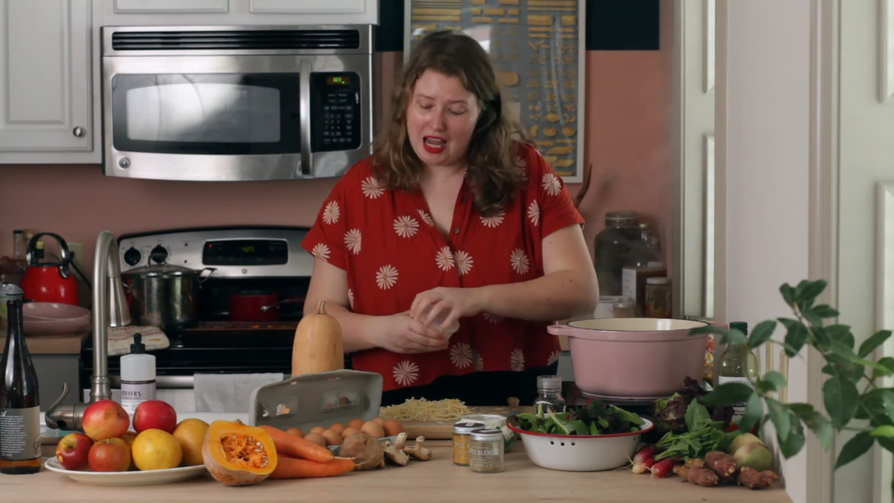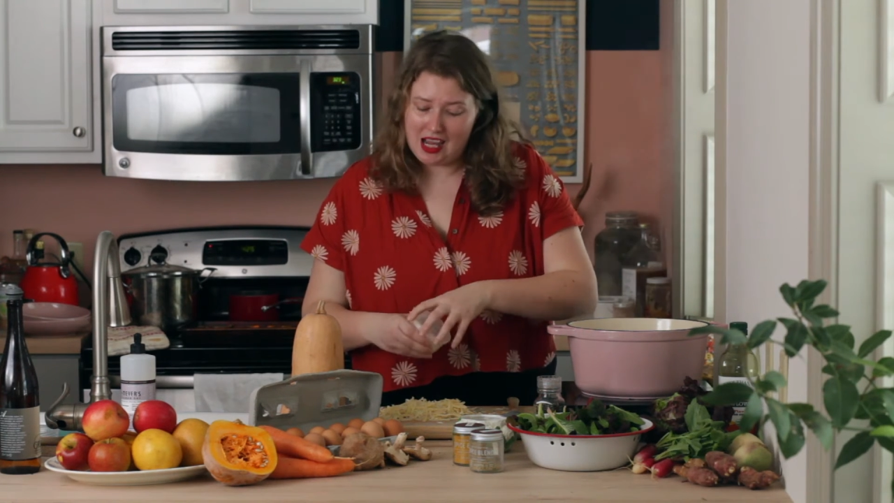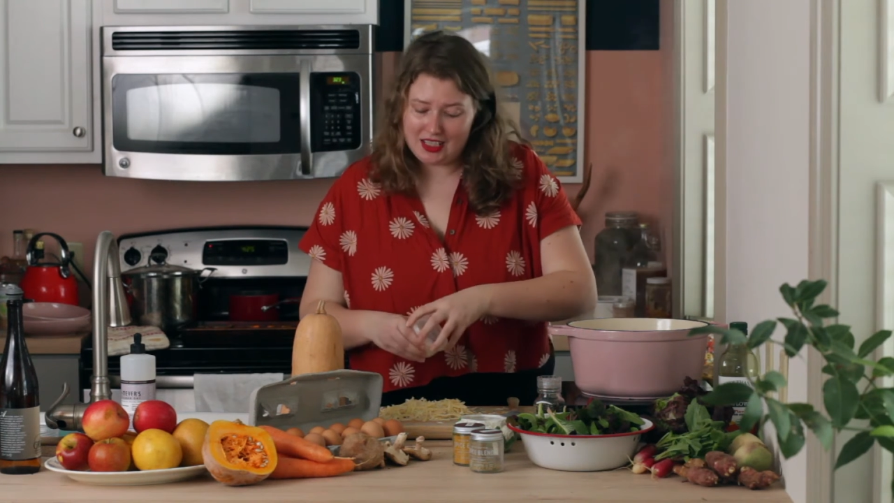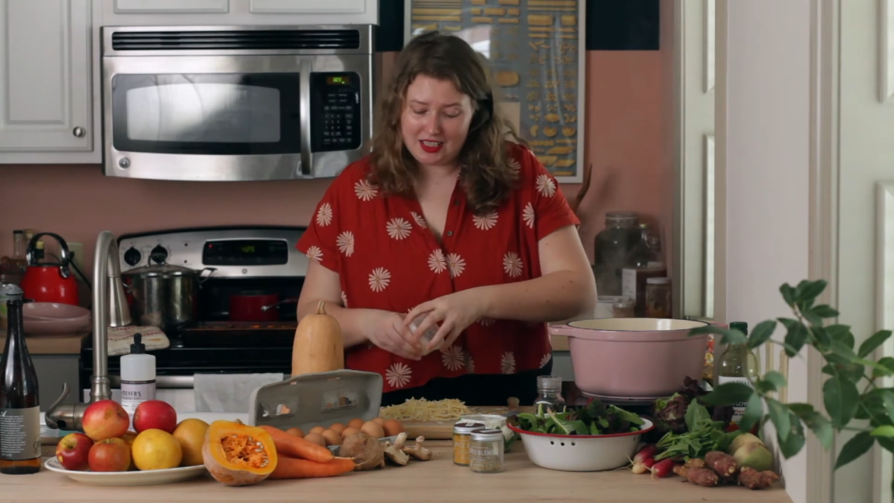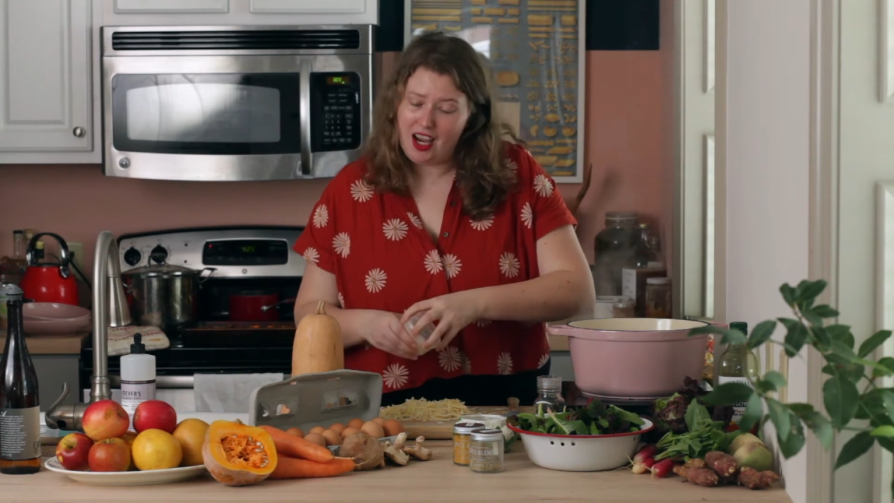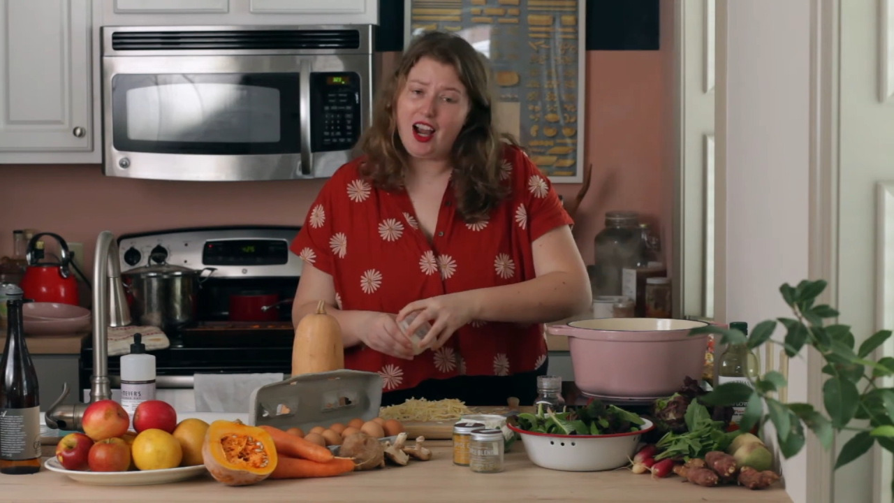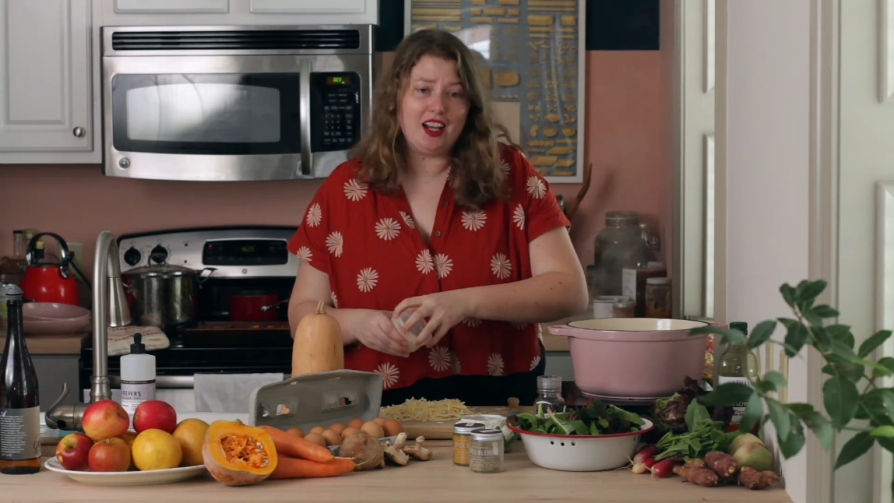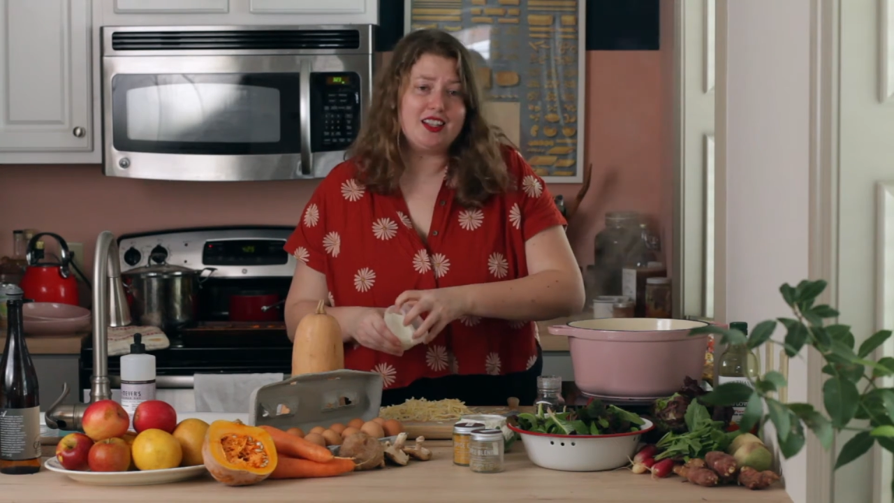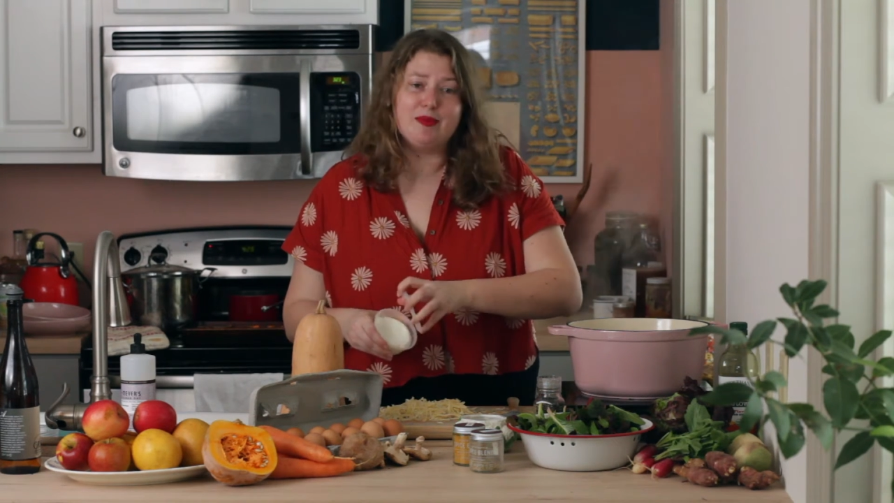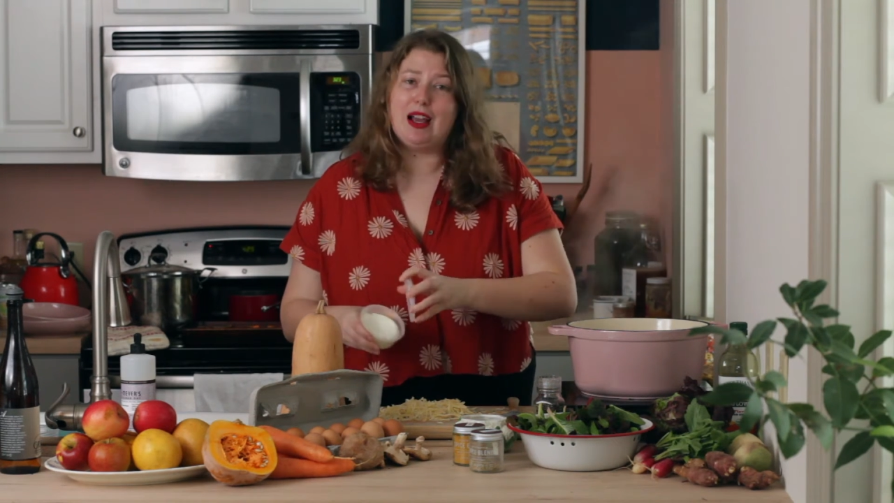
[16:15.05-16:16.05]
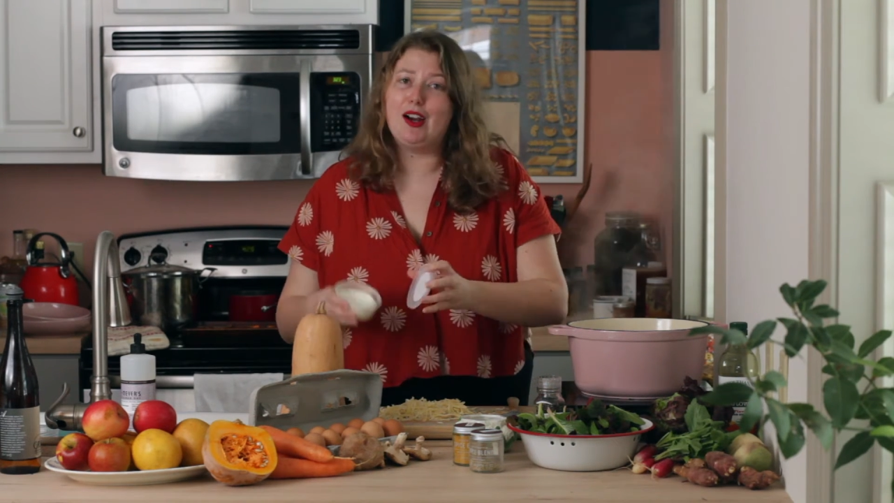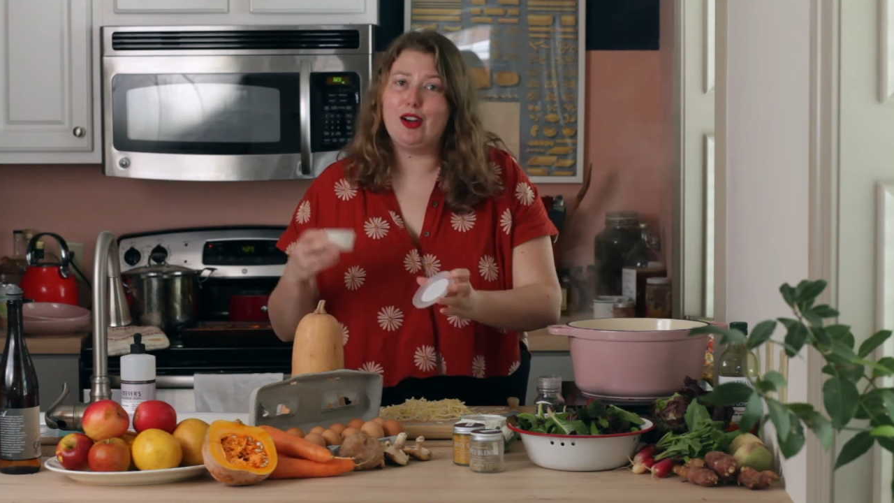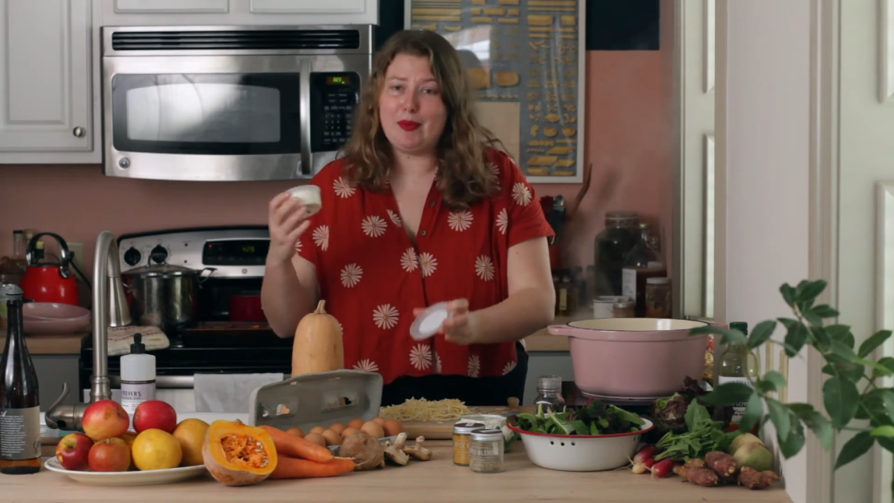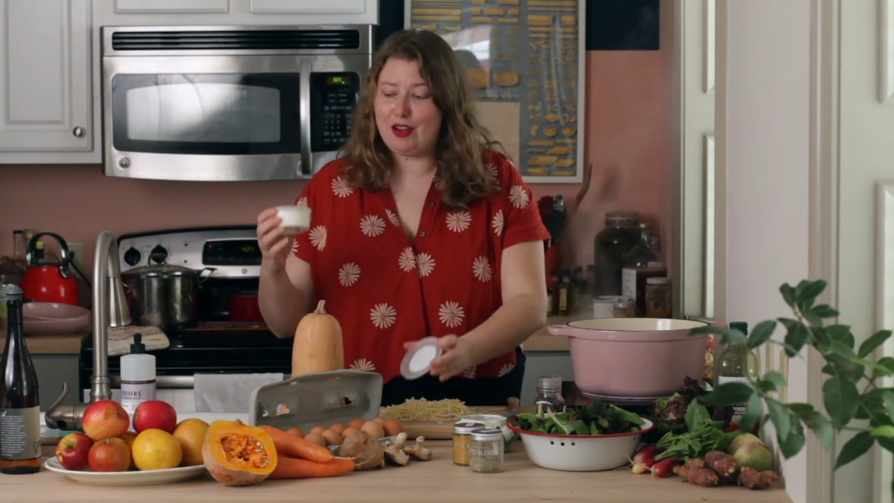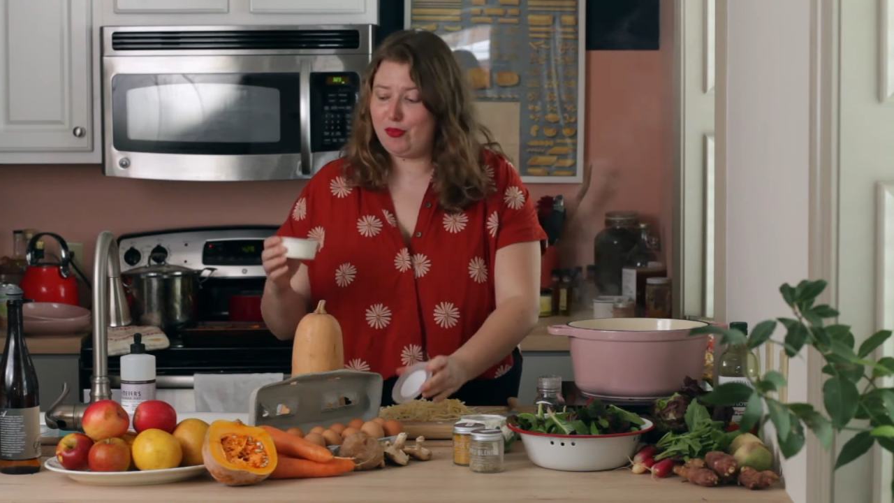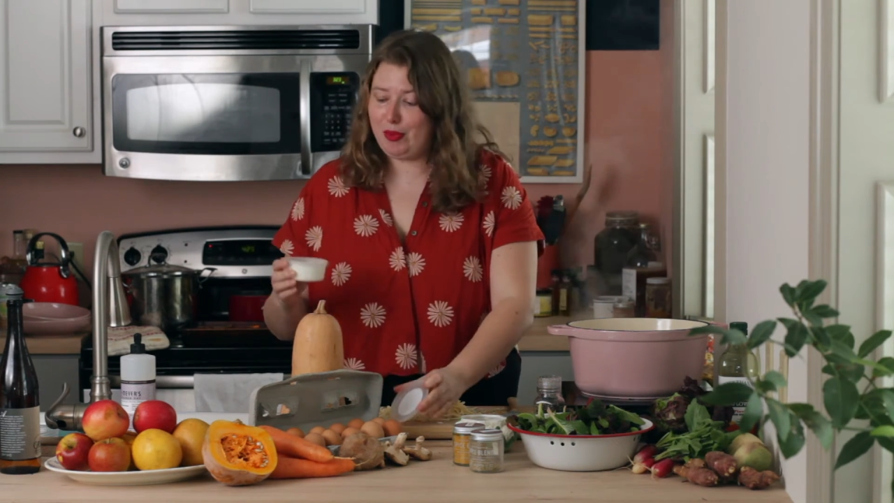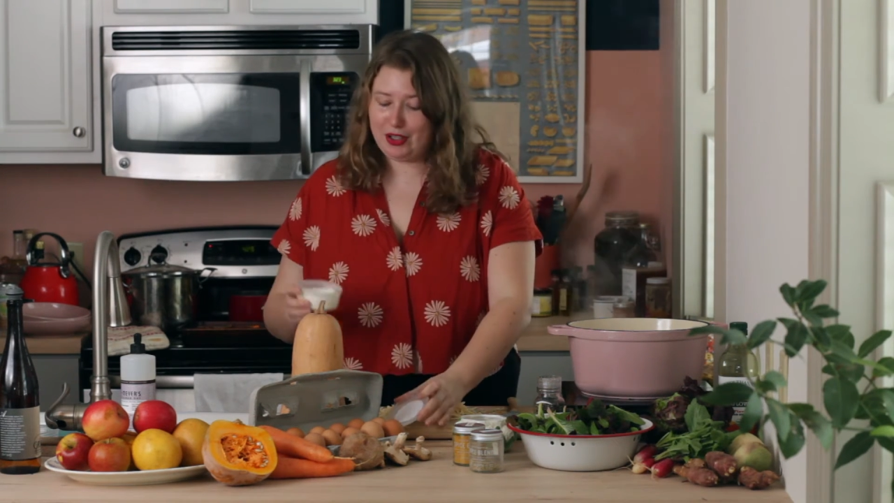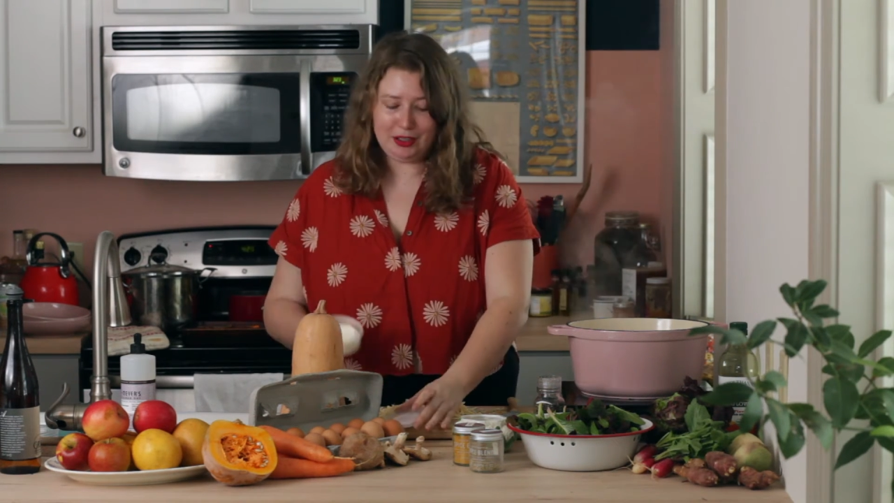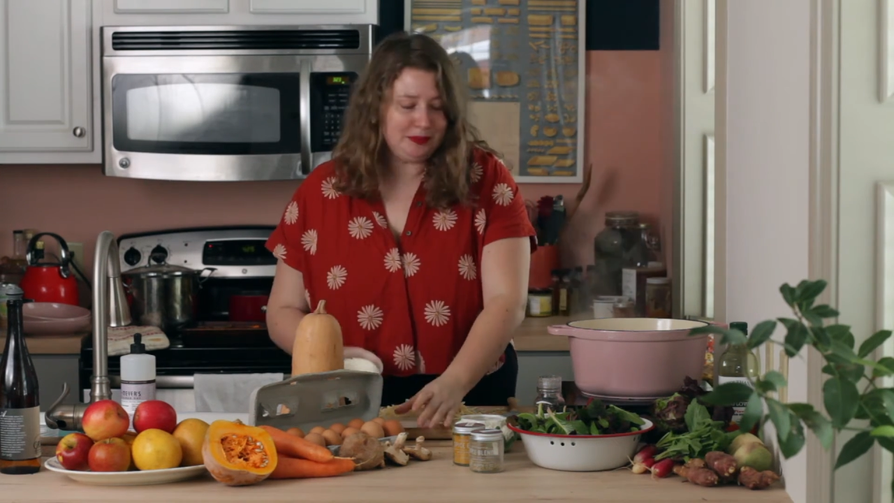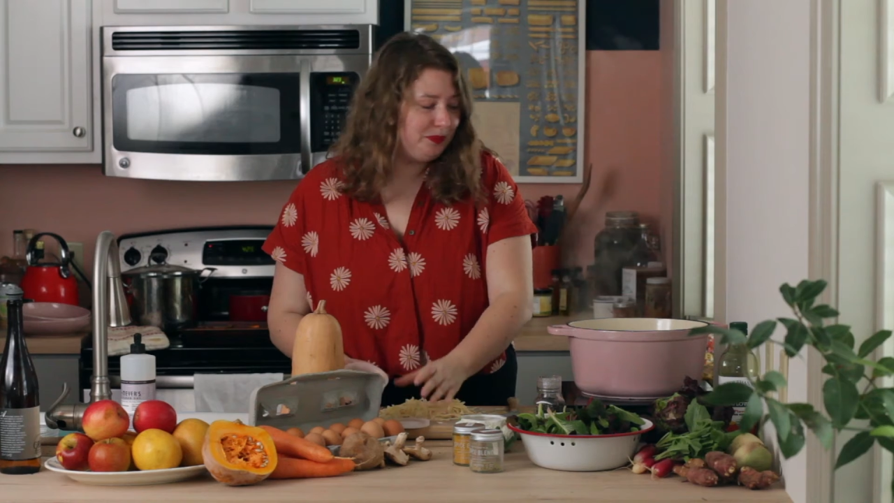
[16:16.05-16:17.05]
and I somehow am out of
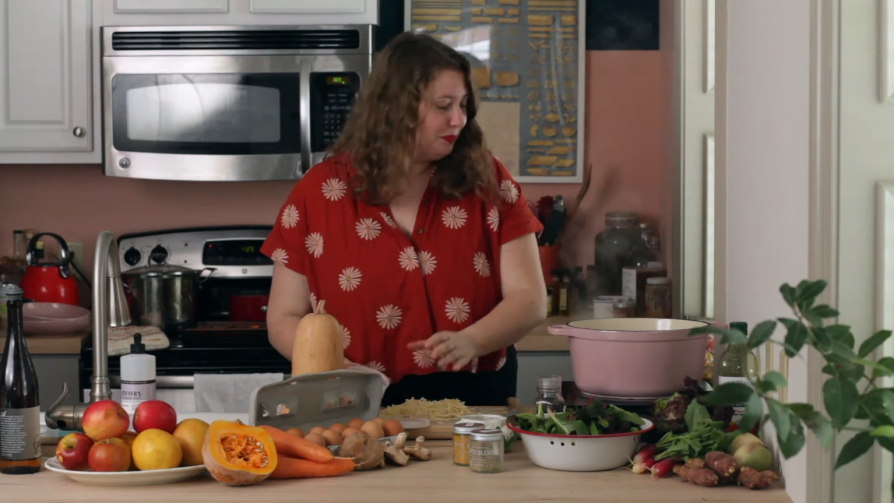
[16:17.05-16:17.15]
butter.